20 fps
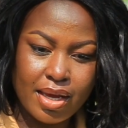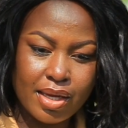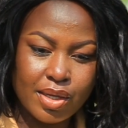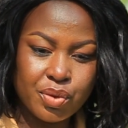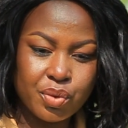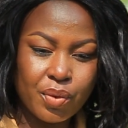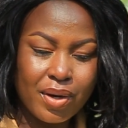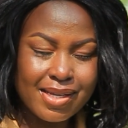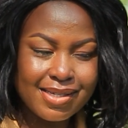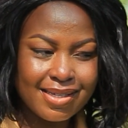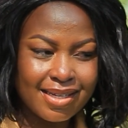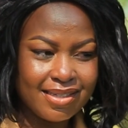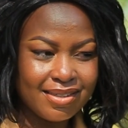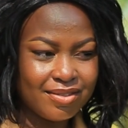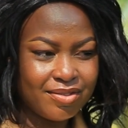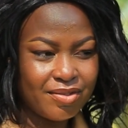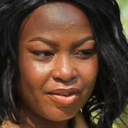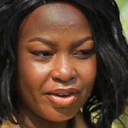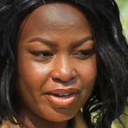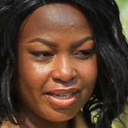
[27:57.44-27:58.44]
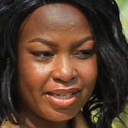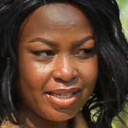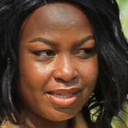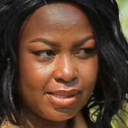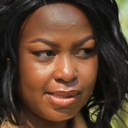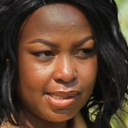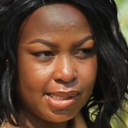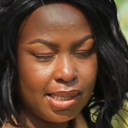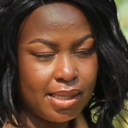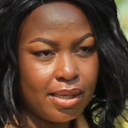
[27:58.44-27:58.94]
It wasn't very
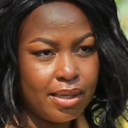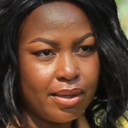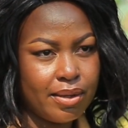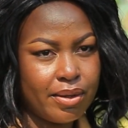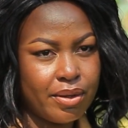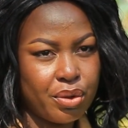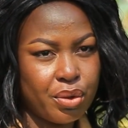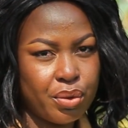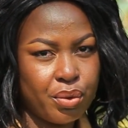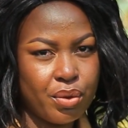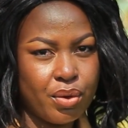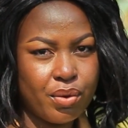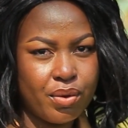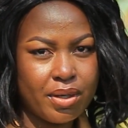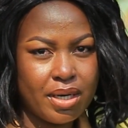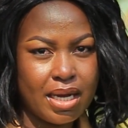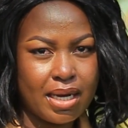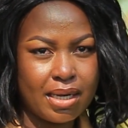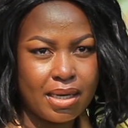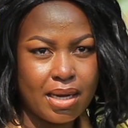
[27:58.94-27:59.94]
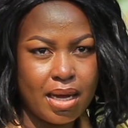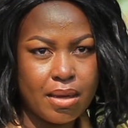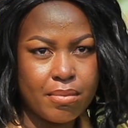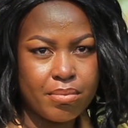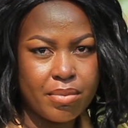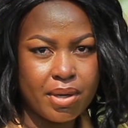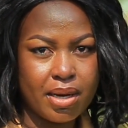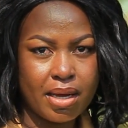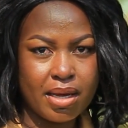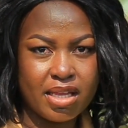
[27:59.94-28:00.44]
easy. Kokuna
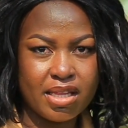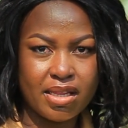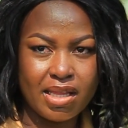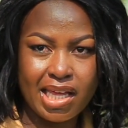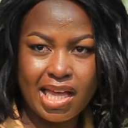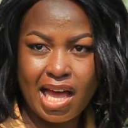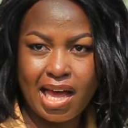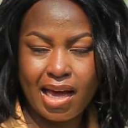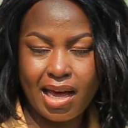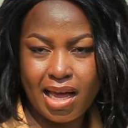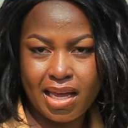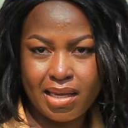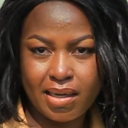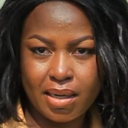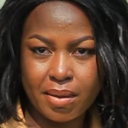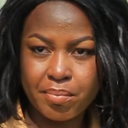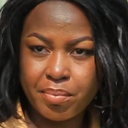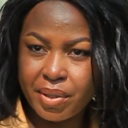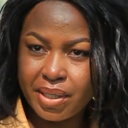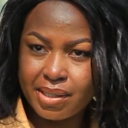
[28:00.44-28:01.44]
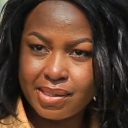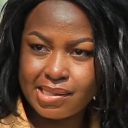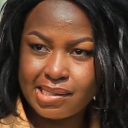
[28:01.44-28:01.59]
Gambera, they yankanye a big